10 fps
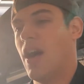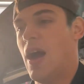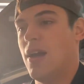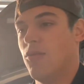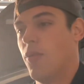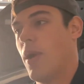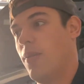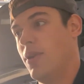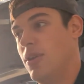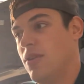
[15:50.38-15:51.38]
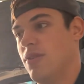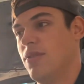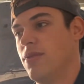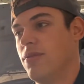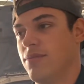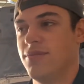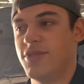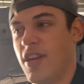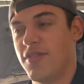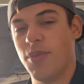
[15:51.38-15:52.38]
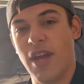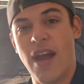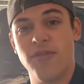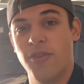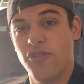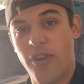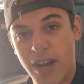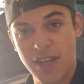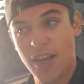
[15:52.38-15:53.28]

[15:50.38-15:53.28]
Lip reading: I will probably say something after the track